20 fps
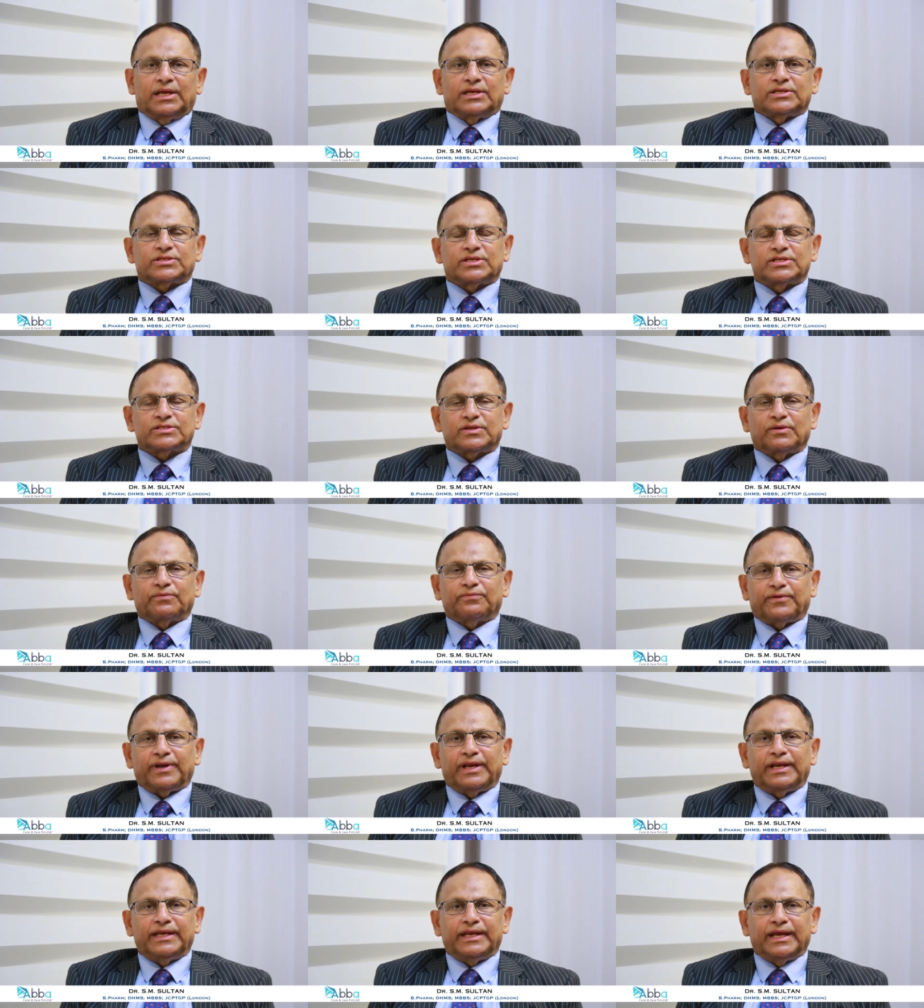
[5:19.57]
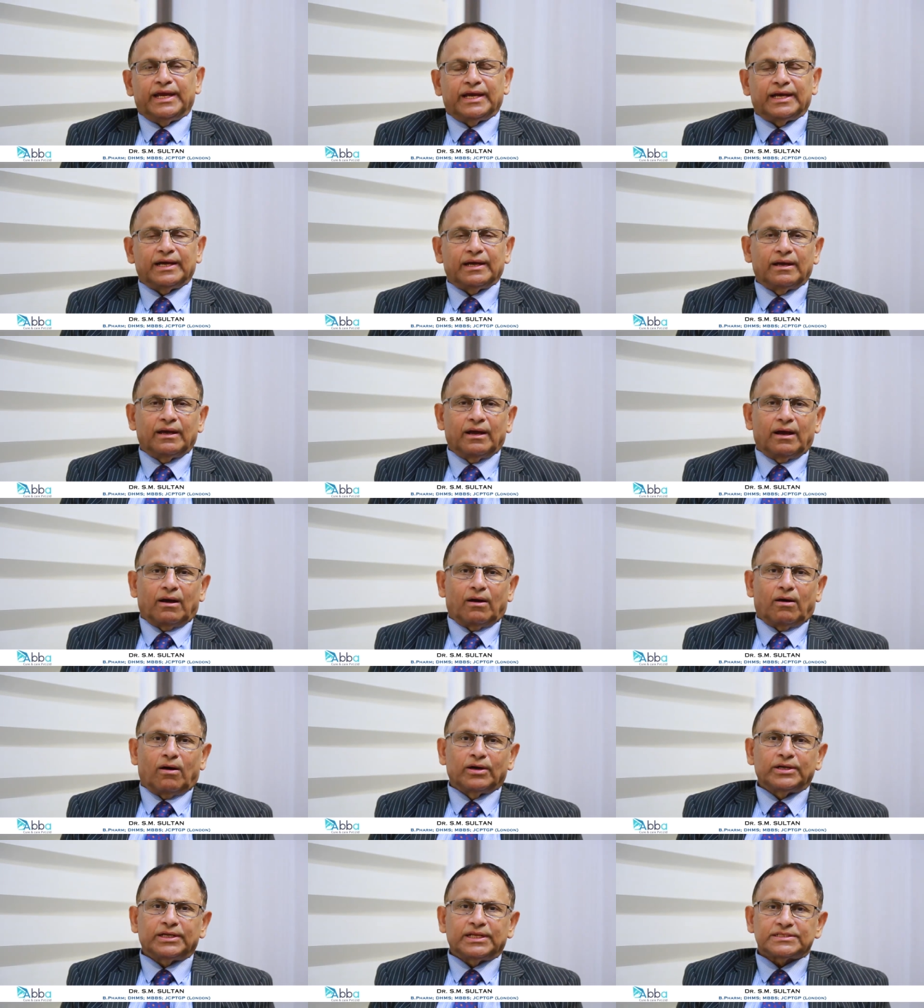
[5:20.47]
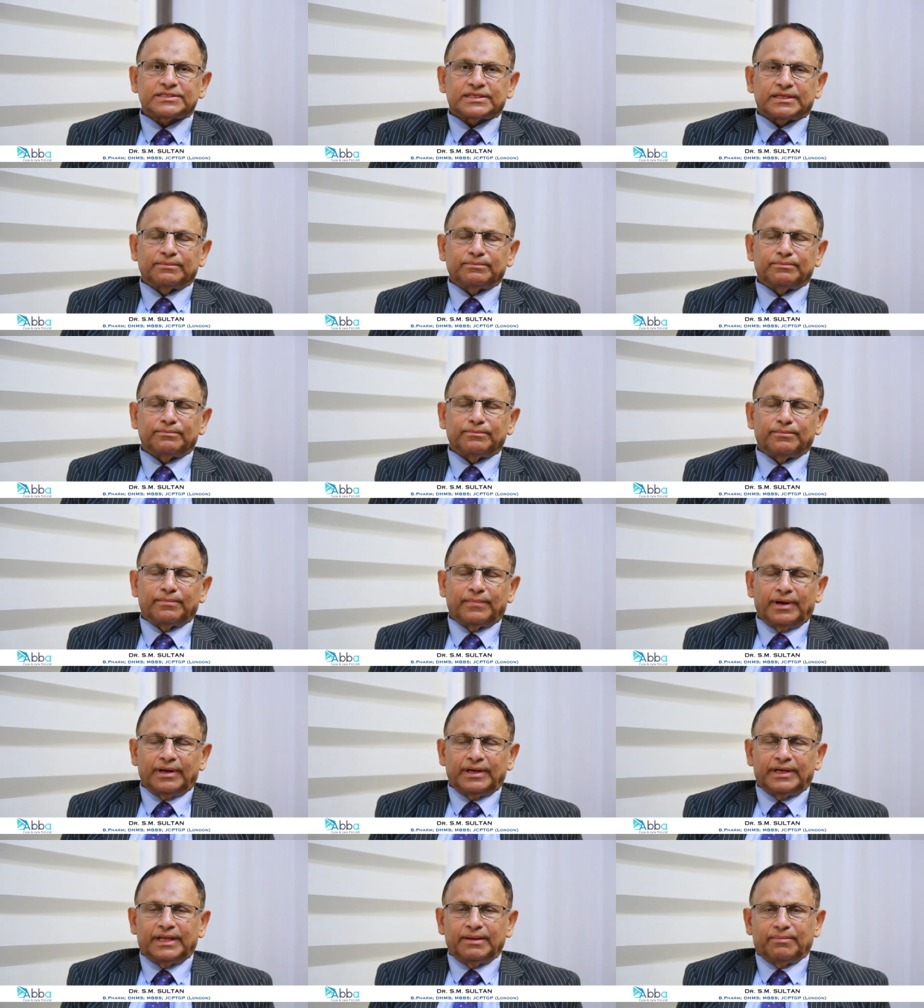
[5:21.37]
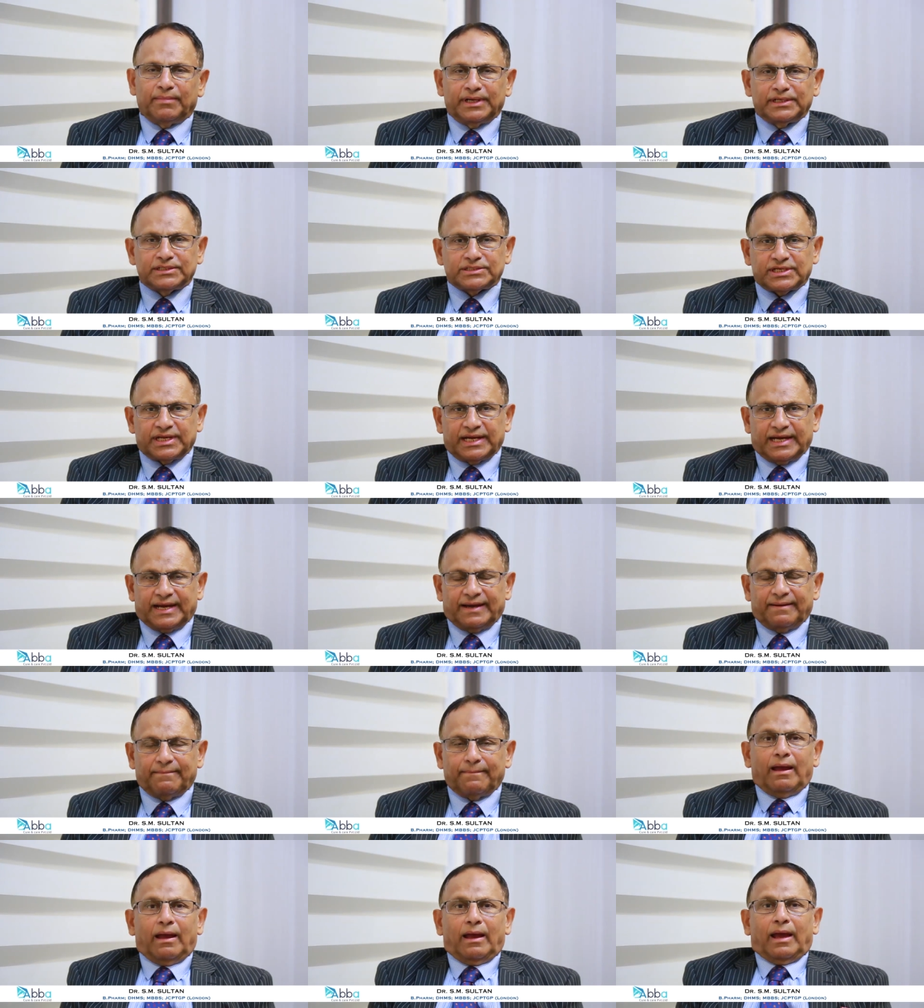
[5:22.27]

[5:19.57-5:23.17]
schizophrenia, autism, dementia.